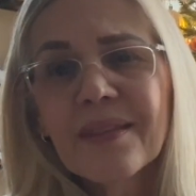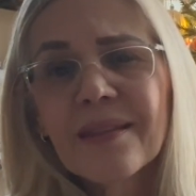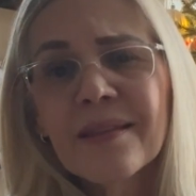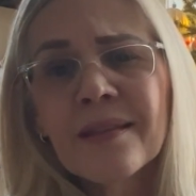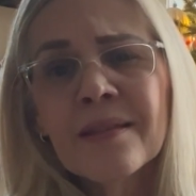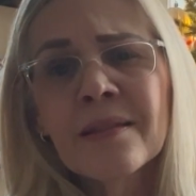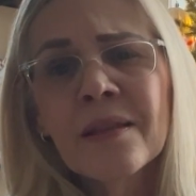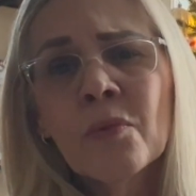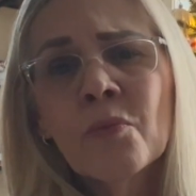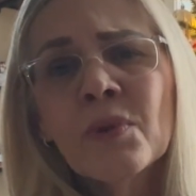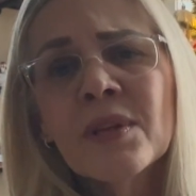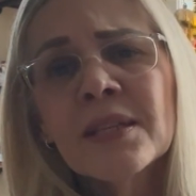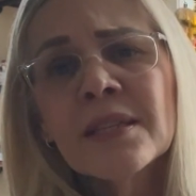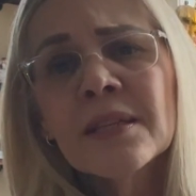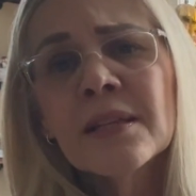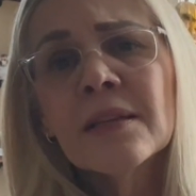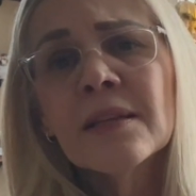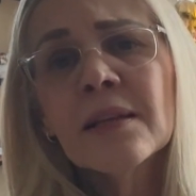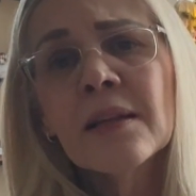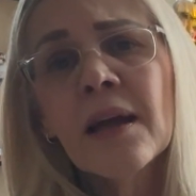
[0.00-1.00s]
The
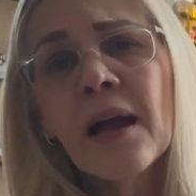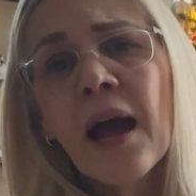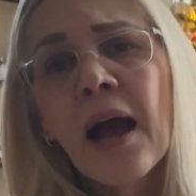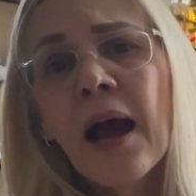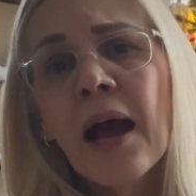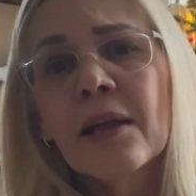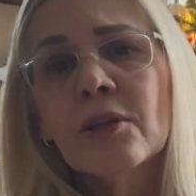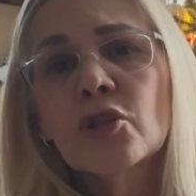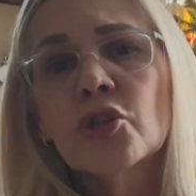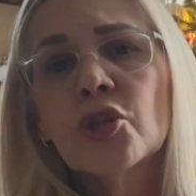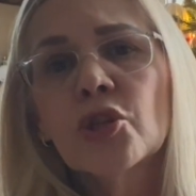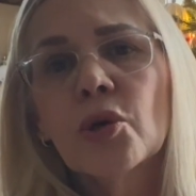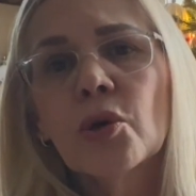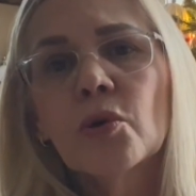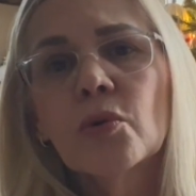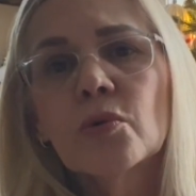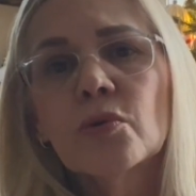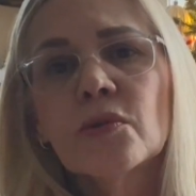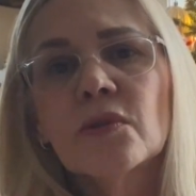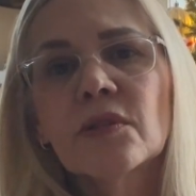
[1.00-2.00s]
reason I
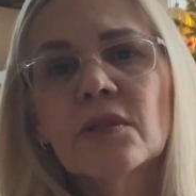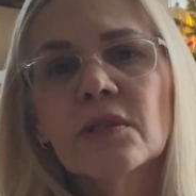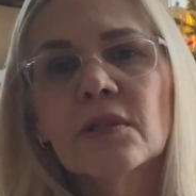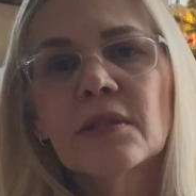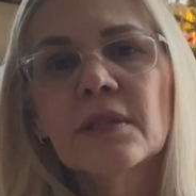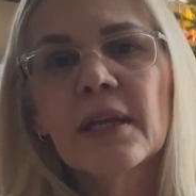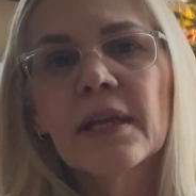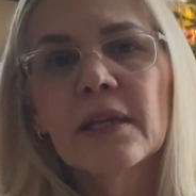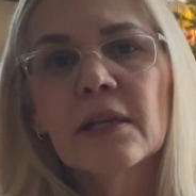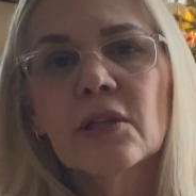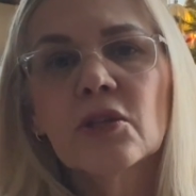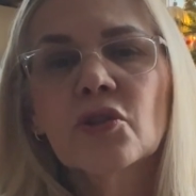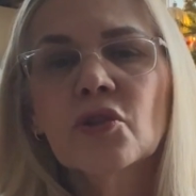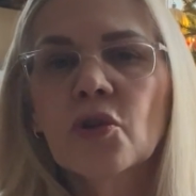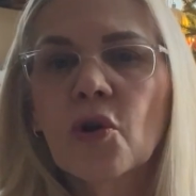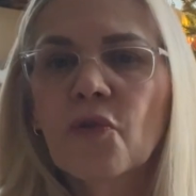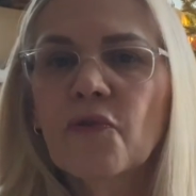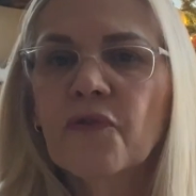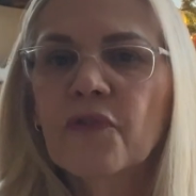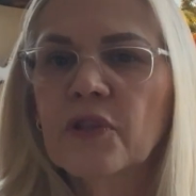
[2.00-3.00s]
chose the
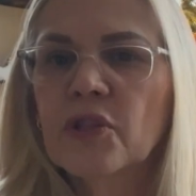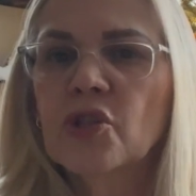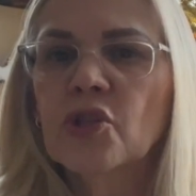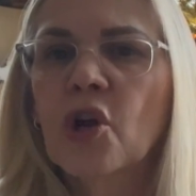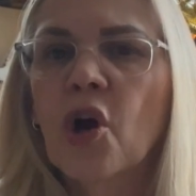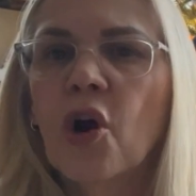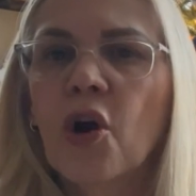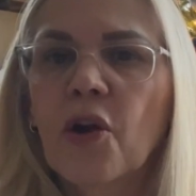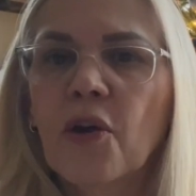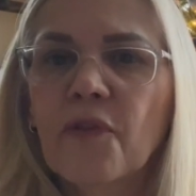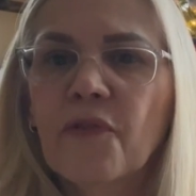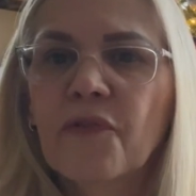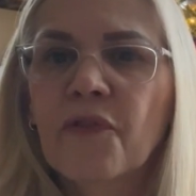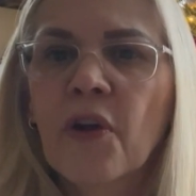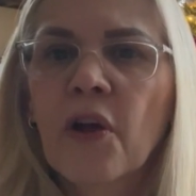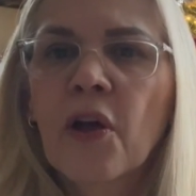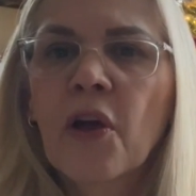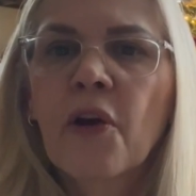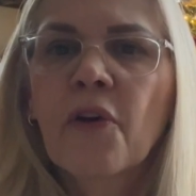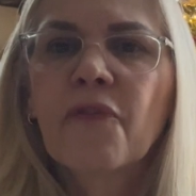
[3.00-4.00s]
Sophie scarf
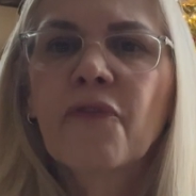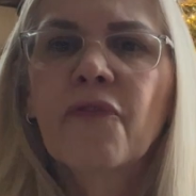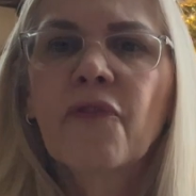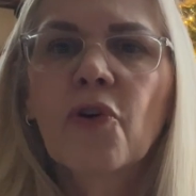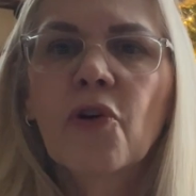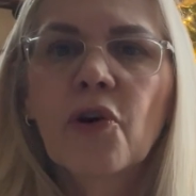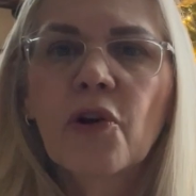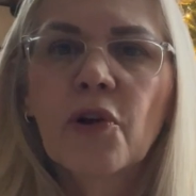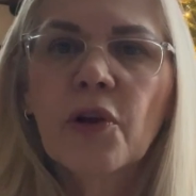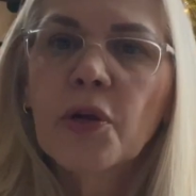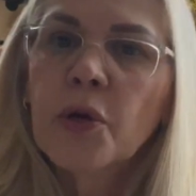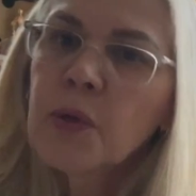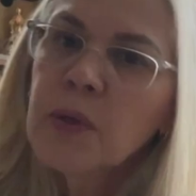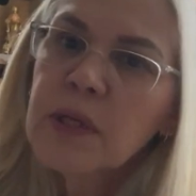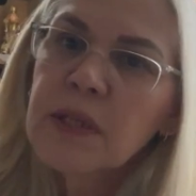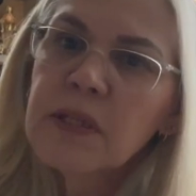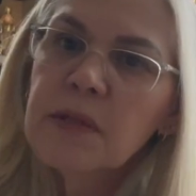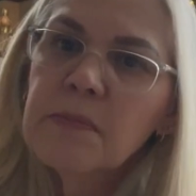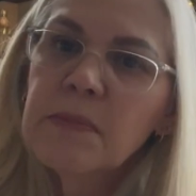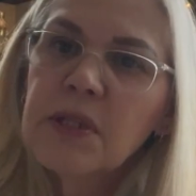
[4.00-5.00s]
for
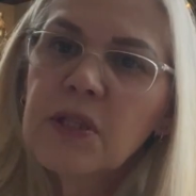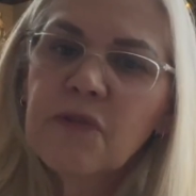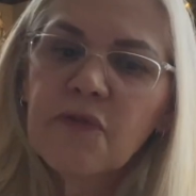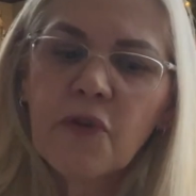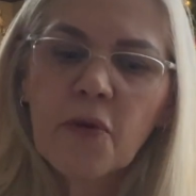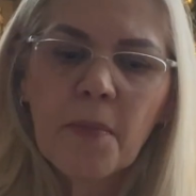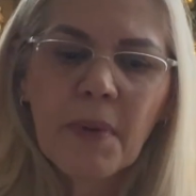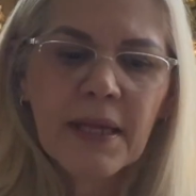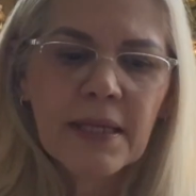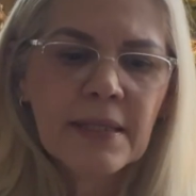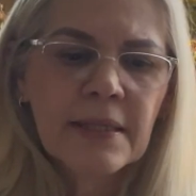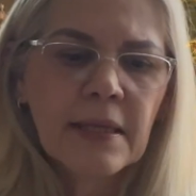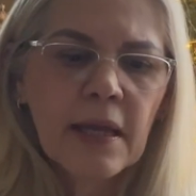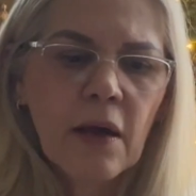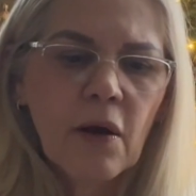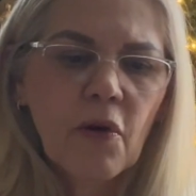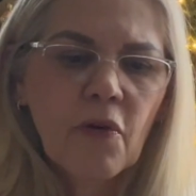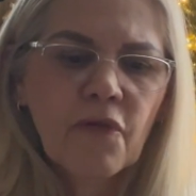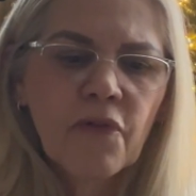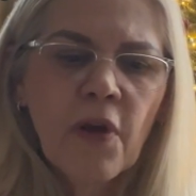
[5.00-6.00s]
Christmas for
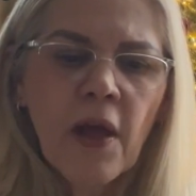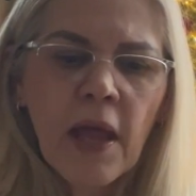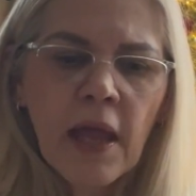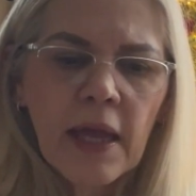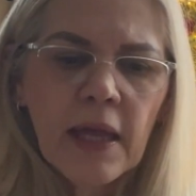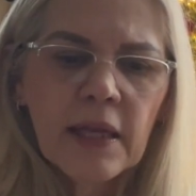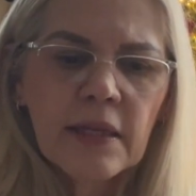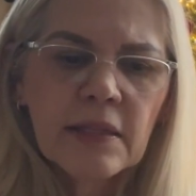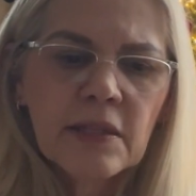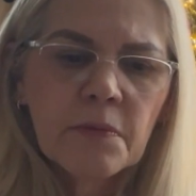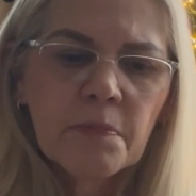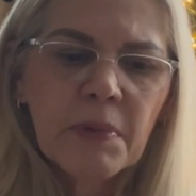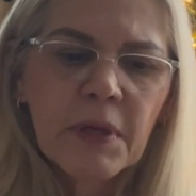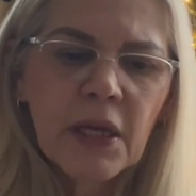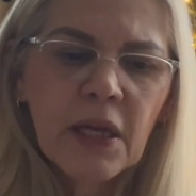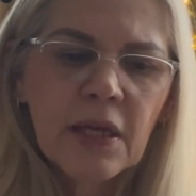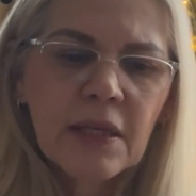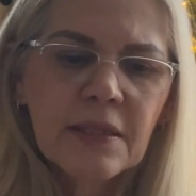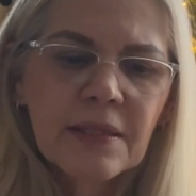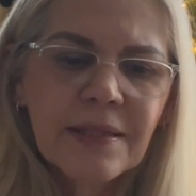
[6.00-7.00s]
myself, it's
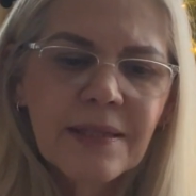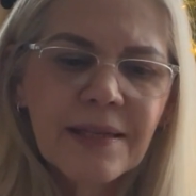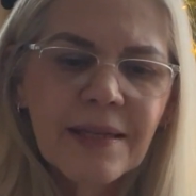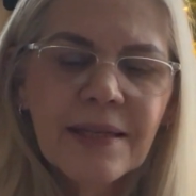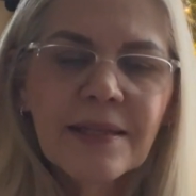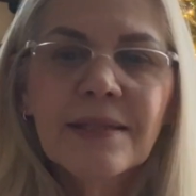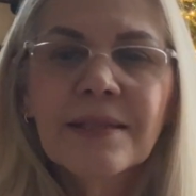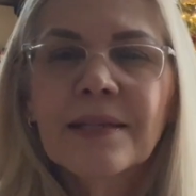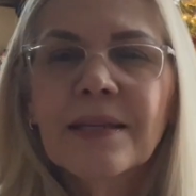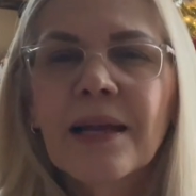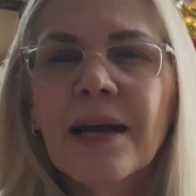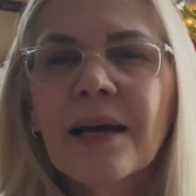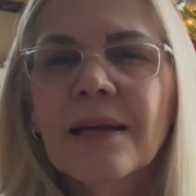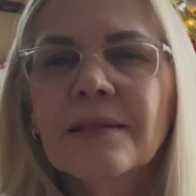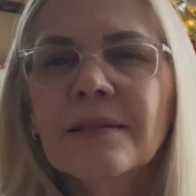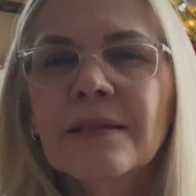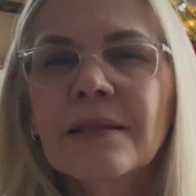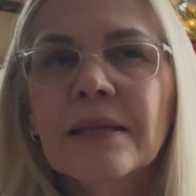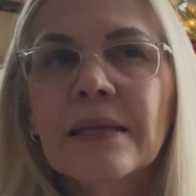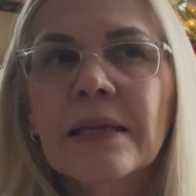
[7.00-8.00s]
because it's
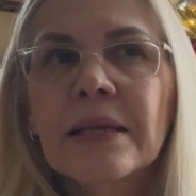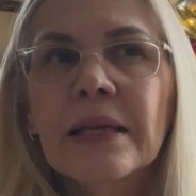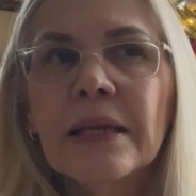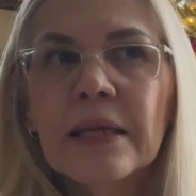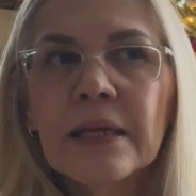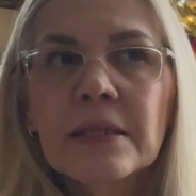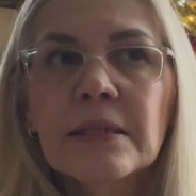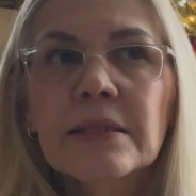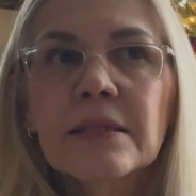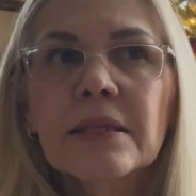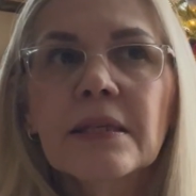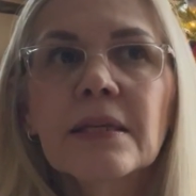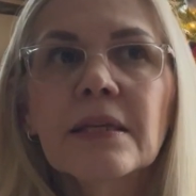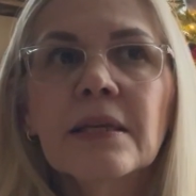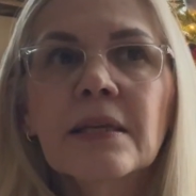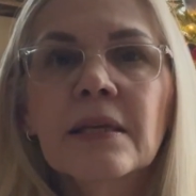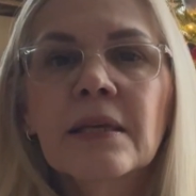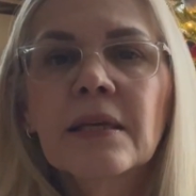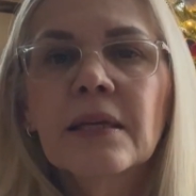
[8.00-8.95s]
an easy